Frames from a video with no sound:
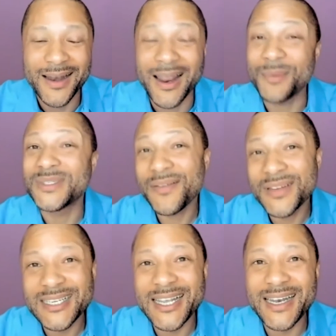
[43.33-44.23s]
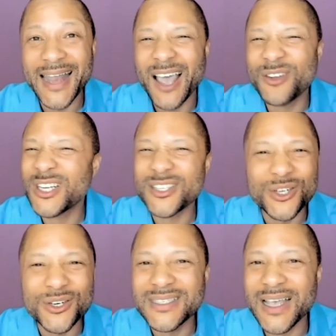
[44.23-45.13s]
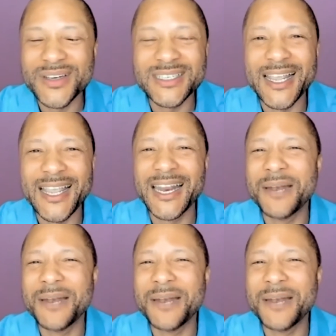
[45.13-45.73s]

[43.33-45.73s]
Now, I'm 17 now, just turned 17,